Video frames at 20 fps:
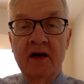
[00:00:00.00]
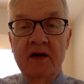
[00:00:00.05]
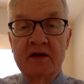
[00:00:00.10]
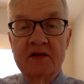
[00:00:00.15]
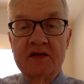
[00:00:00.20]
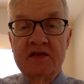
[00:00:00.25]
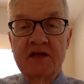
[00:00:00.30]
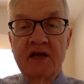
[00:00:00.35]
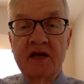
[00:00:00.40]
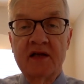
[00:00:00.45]

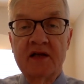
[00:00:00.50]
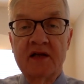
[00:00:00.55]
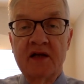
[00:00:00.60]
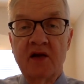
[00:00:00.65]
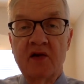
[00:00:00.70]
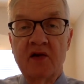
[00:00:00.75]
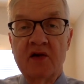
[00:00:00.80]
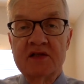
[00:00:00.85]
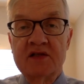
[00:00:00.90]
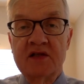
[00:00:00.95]

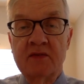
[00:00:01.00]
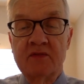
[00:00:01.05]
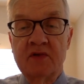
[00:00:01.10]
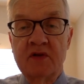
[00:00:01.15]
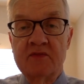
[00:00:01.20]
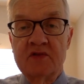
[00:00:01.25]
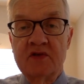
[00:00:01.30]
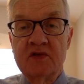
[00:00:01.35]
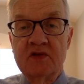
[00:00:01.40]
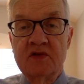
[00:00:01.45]
secondary
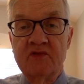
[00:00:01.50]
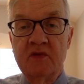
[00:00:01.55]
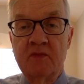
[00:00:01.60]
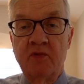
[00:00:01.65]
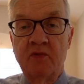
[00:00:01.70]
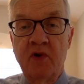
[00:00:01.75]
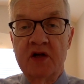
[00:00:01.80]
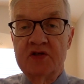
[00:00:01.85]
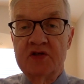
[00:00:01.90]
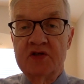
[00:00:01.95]
symptoms of
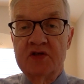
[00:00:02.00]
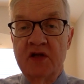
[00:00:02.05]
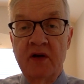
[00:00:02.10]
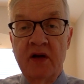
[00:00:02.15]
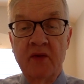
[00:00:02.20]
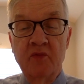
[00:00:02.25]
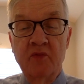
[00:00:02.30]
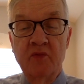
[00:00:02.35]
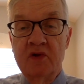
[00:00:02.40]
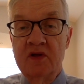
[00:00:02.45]
depression.
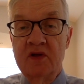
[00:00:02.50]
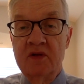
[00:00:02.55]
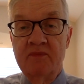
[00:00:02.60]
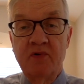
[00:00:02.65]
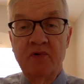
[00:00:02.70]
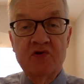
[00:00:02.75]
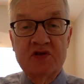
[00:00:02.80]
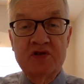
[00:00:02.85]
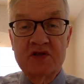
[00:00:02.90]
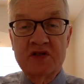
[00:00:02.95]
And when the
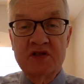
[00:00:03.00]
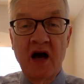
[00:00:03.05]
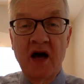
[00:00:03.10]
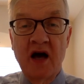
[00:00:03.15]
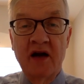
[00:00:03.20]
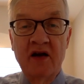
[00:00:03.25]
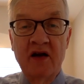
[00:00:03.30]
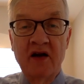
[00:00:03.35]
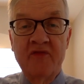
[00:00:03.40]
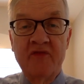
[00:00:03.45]
person's got
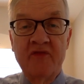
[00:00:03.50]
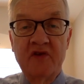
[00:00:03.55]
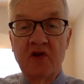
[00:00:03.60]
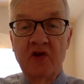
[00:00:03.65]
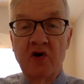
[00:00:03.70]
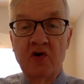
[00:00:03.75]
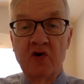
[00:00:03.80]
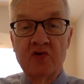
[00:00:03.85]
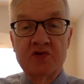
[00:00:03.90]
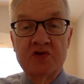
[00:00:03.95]
enough of
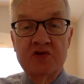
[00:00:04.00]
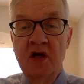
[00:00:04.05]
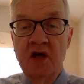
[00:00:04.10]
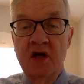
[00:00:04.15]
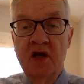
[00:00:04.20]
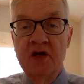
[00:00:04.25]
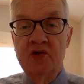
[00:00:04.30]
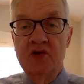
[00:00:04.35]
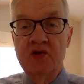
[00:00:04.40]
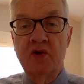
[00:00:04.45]
those,
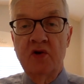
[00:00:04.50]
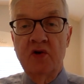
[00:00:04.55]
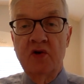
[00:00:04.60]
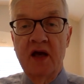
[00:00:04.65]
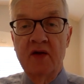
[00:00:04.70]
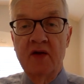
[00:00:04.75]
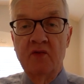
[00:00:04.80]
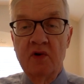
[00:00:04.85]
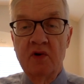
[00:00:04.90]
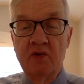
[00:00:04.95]
you
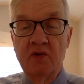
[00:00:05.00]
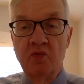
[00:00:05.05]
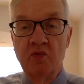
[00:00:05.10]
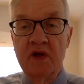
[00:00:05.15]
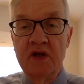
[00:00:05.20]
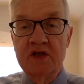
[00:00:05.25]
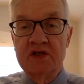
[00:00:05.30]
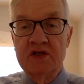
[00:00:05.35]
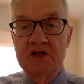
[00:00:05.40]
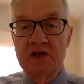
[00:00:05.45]
can
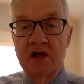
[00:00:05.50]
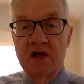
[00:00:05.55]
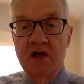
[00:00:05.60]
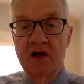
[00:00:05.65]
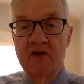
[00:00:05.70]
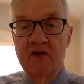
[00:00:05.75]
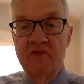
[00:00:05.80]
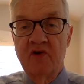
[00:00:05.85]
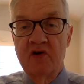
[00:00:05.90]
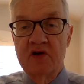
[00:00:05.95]
reach
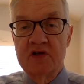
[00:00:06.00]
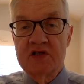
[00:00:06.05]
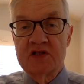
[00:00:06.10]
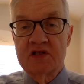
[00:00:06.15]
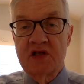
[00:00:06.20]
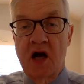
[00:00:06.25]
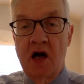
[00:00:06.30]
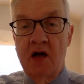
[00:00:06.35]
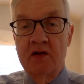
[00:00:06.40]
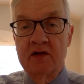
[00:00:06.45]
a very
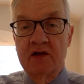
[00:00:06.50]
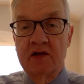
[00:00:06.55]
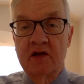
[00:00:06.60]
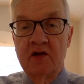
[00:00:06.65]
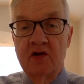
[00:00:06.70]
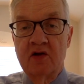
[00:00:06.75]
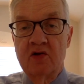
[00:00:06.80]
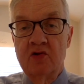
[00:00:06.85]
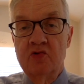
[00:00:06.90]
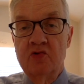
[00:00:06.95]
solid
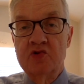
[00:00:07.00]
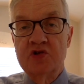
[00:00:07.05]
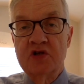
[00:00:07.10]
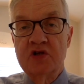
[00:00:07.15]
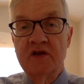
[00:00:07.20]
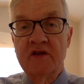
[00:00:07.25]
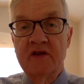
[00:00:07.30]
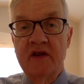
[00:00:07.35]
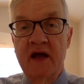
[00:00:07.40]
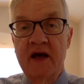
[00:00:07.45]

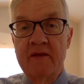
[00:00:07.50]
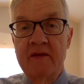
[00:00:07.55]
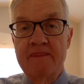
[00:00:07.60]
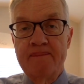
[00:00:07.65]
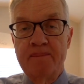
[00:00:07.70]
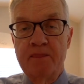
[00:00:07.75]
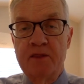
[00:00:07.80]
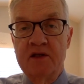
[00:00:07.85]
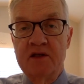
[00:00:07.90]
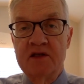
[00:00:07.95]
conclusion that
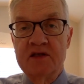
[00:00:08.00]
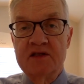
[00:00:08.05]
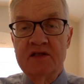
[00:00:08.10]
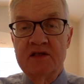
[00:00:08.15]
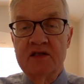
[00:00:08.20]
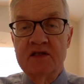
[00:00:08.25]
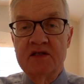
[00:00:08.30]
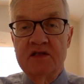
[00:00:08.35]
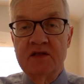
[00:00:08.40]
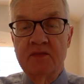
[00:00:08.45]
the
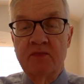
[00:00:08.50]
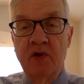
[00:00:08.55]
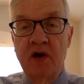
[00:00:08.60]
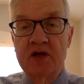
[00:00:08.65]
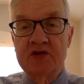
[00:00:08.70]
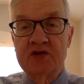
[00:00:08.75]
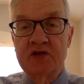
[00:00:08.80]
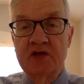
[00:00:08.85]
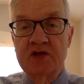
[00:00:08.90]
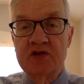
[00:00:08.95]
disease
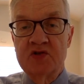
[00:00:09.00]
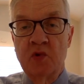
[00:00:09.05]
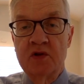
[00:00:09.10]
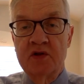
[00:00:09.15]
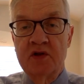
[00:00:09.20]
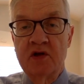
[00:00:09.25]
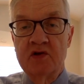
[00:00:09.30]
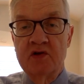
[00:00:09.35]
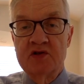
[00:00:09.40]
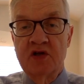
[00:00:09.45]
depression is what
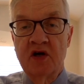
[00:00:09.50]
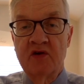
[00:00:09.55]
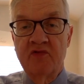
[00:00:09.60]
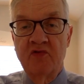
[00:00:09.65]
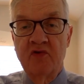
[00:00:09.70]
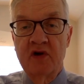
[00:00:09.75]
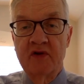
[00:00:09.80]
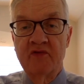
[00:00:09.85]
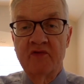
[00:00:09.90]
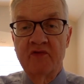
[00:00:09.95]
they're
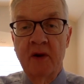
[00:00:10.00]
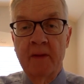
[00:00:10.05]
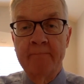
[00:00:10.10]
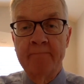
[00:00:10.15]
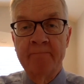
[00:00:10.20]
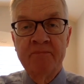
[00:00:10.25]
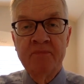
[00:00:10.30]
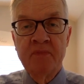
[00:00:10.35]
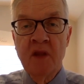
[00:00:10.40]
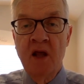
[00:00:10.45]
suffering from.
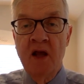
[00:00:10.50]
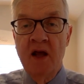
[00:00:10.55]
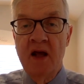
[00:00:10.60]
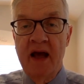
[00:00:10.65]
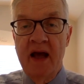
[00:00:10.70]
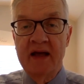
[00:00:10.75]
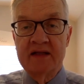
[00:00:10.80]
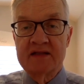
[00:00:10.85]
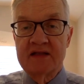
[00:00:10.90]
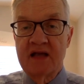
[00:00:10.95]

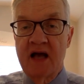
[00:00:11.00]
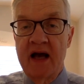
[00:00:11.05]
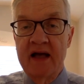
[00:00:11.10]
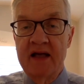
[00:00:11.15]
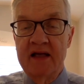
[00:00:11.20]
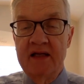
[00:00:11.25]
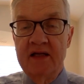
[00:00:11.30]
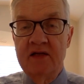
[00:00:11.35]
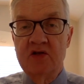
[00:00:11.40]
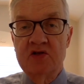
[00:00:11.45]

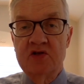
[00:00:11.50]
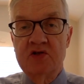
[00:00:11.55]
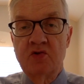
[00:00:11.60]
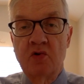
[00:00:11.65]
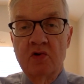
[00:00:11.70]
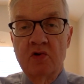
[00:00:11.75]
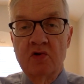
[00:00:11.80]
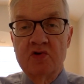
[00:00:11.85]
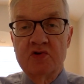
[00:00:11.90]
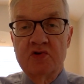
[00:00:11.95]
Anxiety
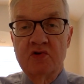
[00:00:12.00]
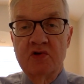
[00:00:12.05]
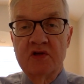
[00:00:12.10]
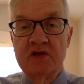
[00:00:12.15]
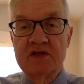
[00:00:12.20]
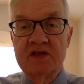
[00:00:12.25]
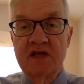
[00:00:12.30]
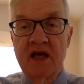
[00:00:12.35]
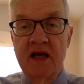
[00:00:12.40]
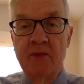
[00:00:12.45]
disorders are the
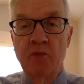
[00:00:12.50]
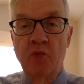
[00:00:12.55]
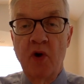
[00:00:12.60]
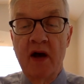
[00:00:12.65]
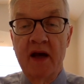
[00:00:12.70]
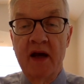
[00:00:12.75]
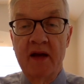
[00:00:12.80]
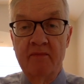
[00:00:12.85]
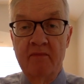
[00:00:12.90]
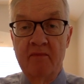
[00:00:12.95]
same
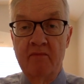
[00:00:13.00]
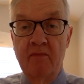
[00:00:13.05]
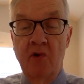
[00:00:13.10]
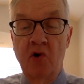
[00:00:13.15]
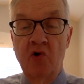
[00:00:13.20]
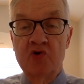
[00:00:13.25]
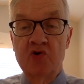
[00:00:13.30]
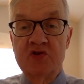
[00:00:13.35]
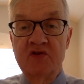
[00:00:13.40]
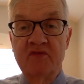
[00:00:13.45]
way.
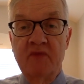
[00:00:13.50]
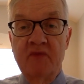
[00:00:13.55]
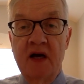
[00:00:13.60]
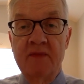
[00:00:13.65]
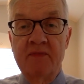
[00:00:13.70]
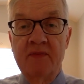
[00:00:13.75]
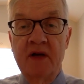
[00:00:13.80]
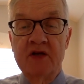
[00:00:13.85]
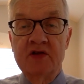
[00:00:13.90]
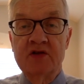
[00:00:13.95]
Most of my
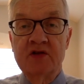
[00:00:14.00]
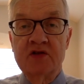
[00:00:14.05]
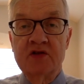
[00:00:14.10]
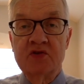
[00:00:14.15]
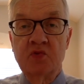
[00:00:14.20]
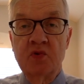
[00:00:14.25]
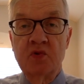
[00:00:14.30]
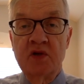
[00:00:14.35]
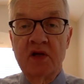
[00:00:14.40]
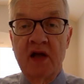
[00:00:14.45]
patients
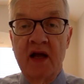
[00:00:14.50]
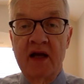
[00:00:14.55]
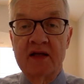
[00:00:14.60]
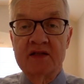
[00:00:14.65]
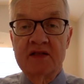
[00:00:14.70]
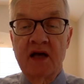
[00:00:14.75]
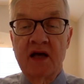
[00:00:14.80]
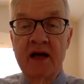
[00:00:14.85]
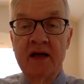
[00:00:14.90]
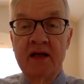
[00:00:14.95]
with an
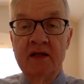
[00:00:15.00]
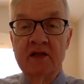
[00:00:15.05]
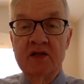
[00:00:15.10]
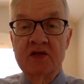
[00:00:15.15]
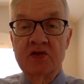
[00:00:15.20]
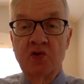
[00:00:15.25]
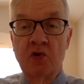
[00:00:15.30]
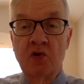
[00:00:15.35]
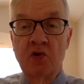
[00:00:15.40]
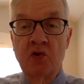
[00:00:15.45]
anxiety
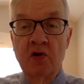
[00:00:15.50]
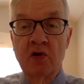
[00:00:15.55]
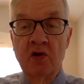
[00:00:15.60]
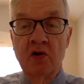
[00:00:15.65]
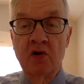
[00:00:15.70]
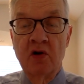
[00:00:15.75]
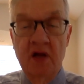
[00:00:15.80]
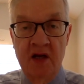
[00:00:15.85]
disorder